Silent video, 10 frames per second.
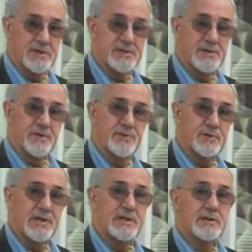is the
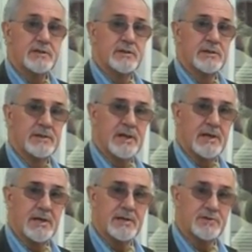3
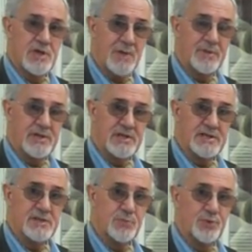
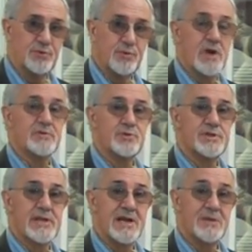Japanese bunraku
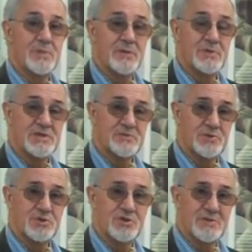style puppets,
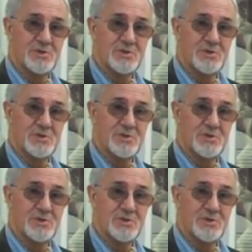which the